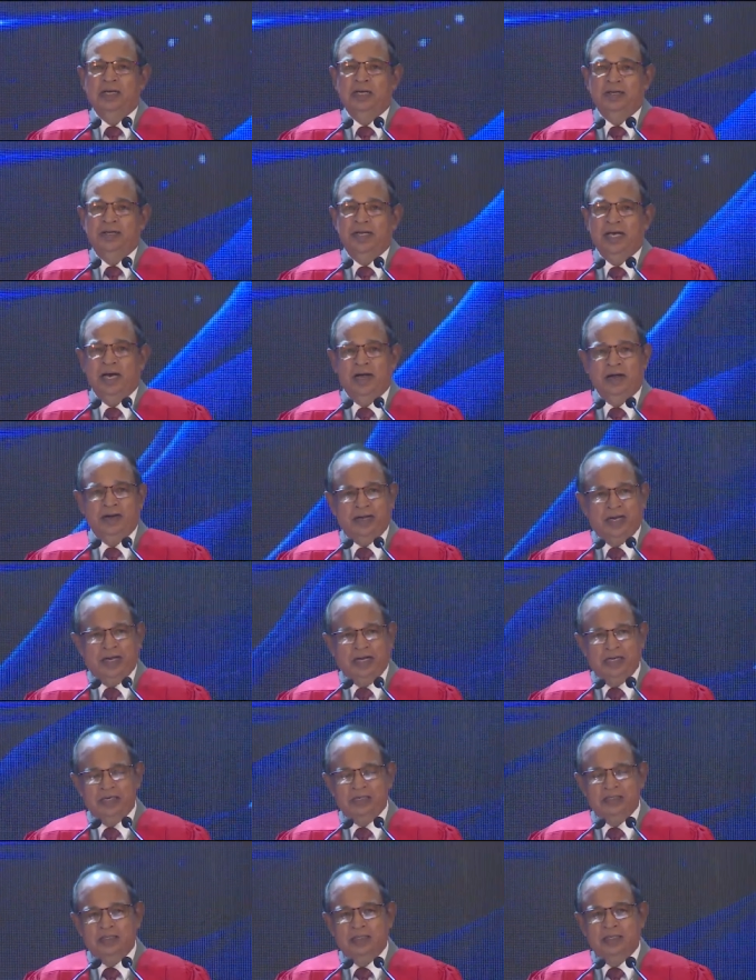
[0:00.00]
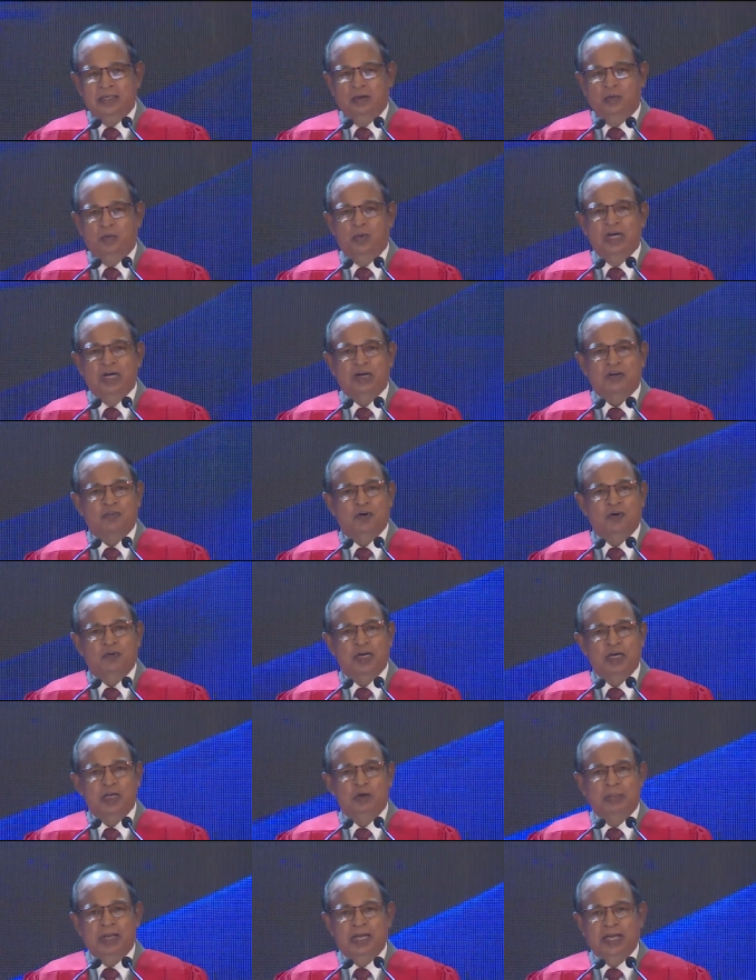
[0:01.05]
NARA, worked for
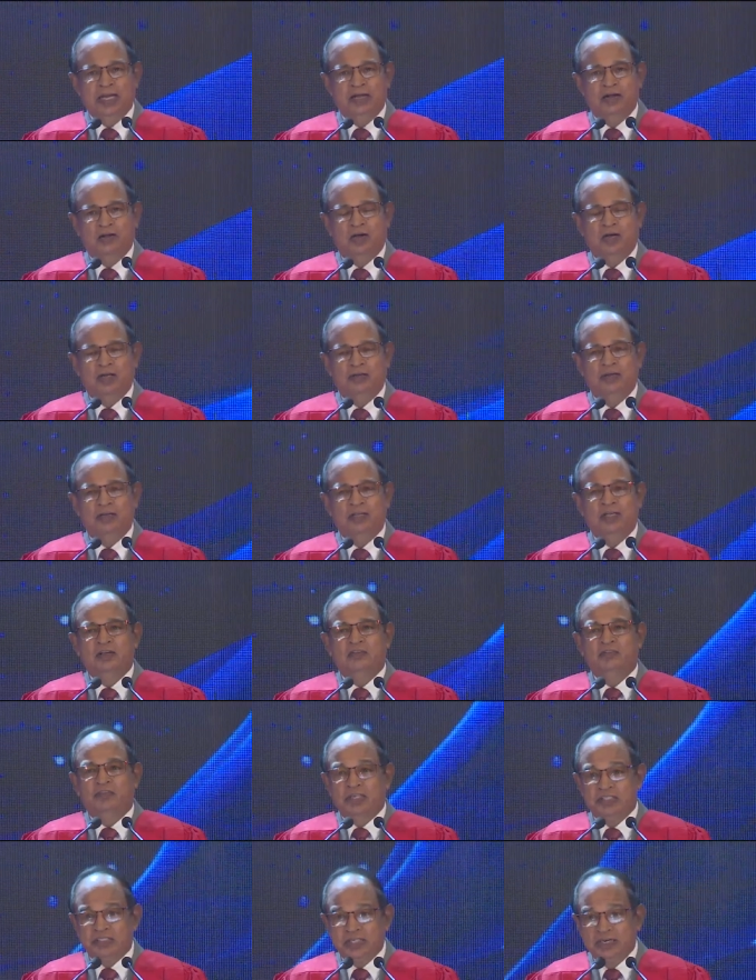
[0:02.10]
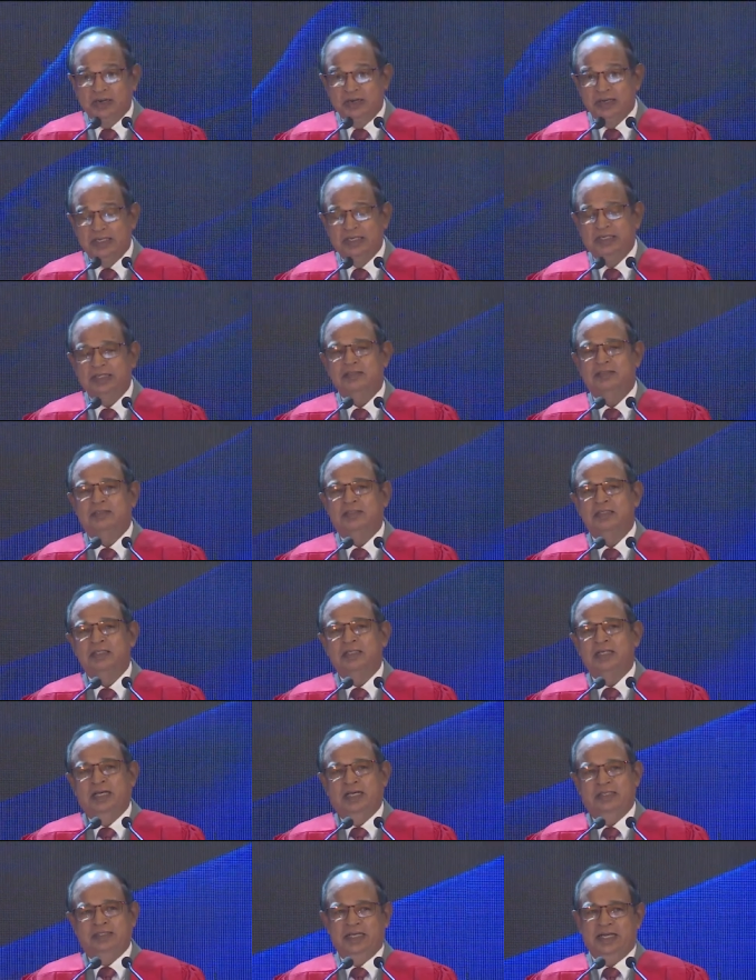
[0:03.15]
World Bank on fisheries
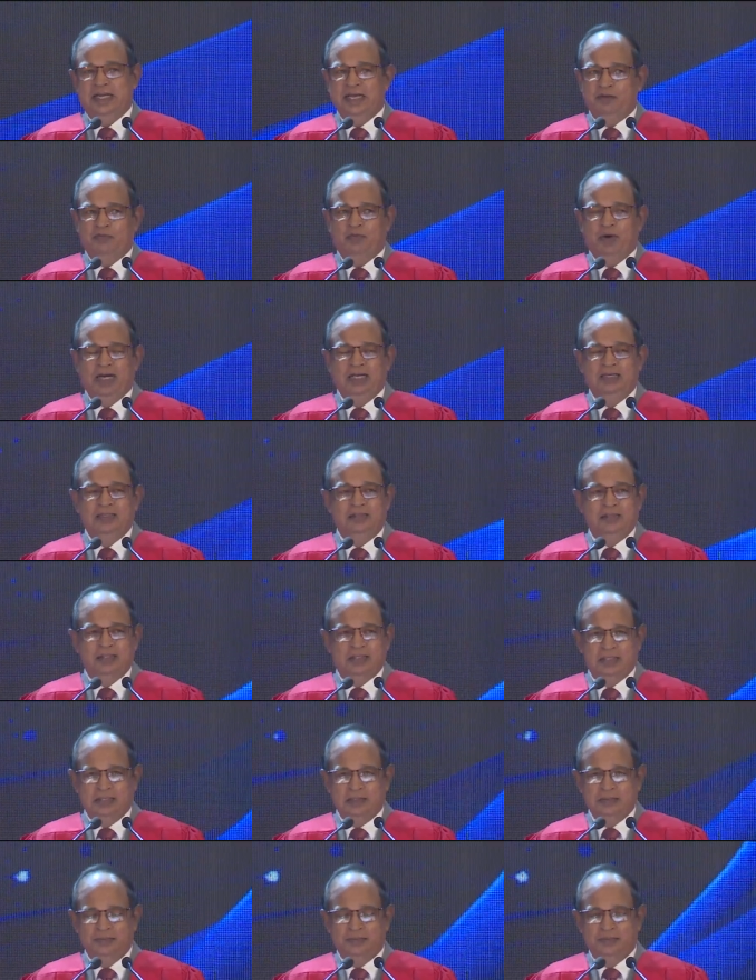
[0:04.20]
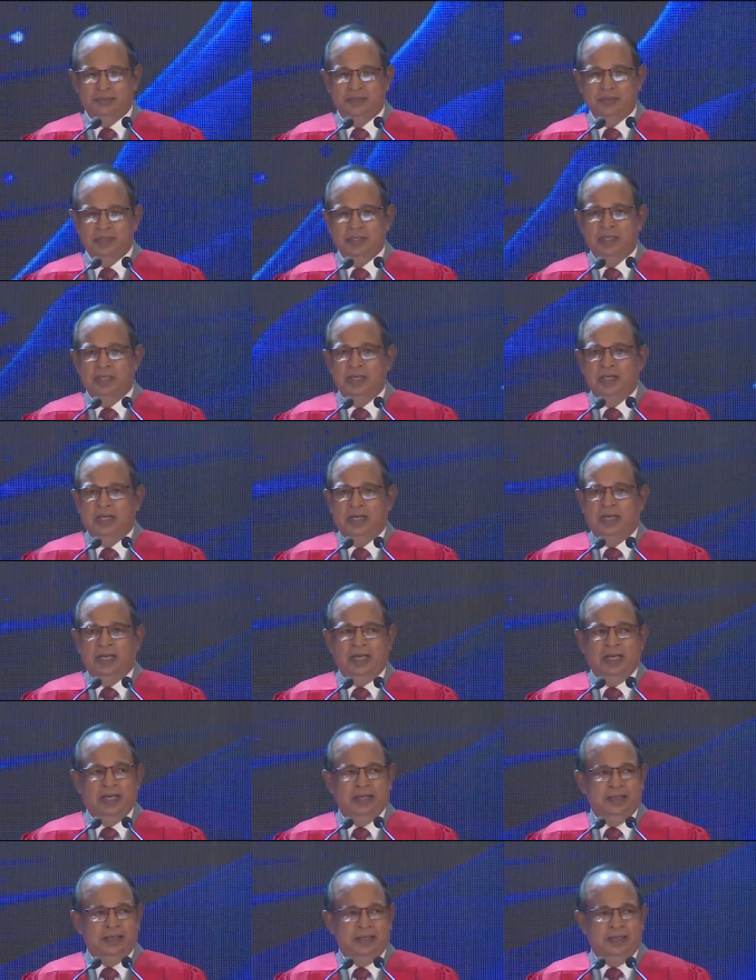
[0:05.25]
as an advisor,
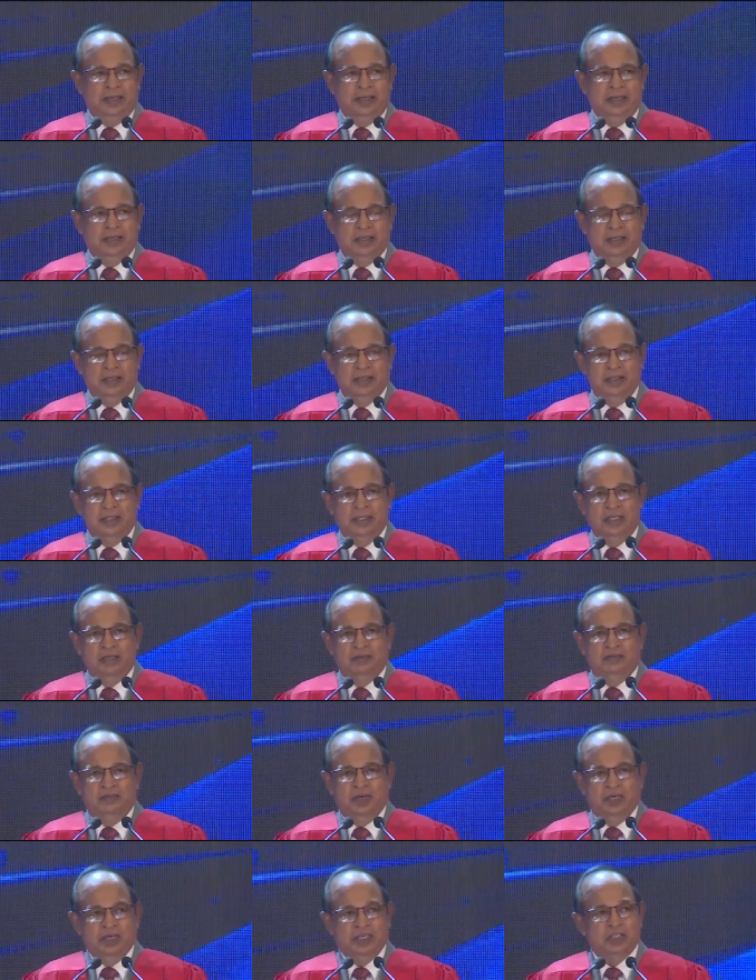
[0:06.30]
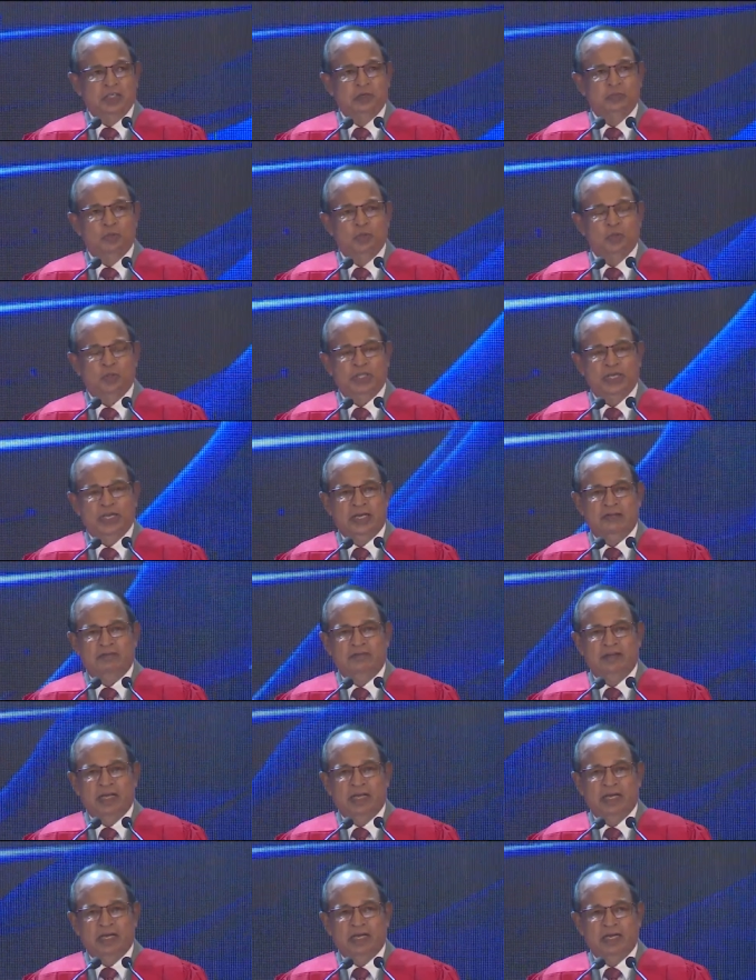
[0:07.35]
and uh, furthermore that
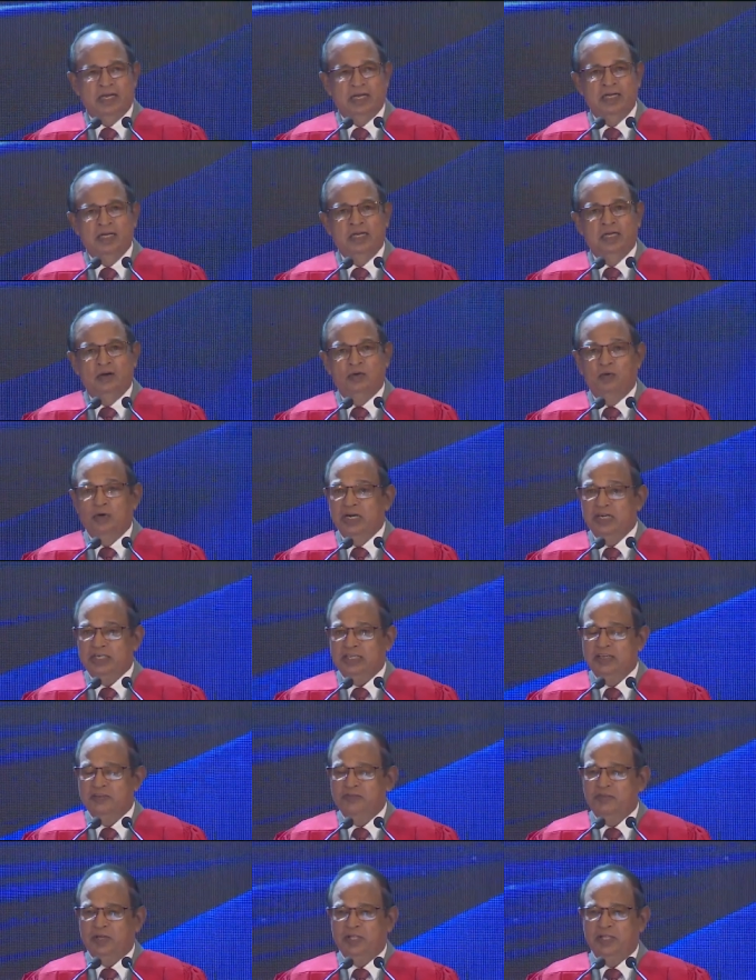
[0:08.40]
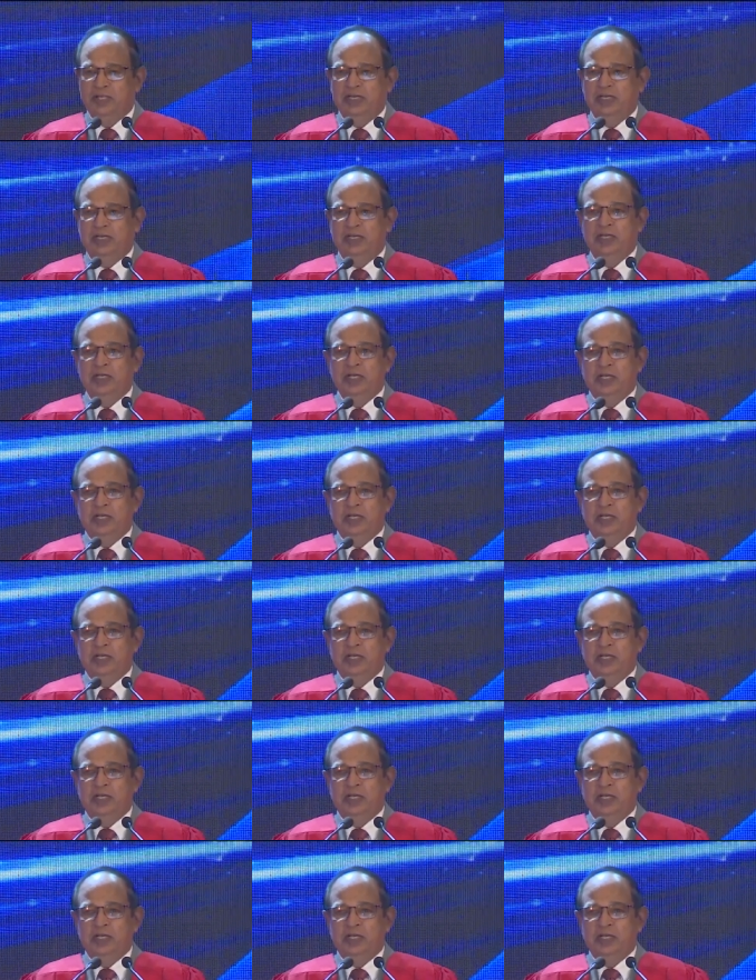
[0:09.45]
are working for the